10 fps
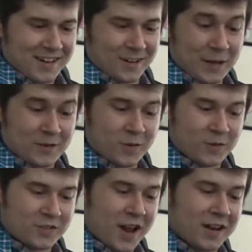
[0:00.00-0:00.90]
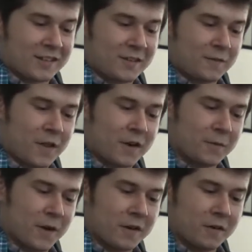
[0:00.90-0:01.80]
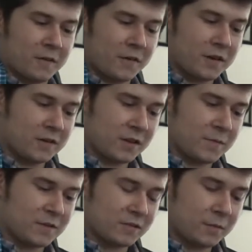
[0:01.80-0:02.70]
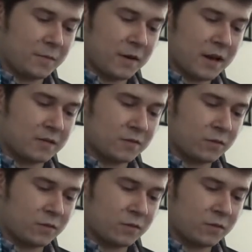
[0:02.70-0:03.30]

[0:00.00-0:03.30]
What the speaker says: Retro Chocolate, Flutter Butter, Vindy, Mr. Meatman,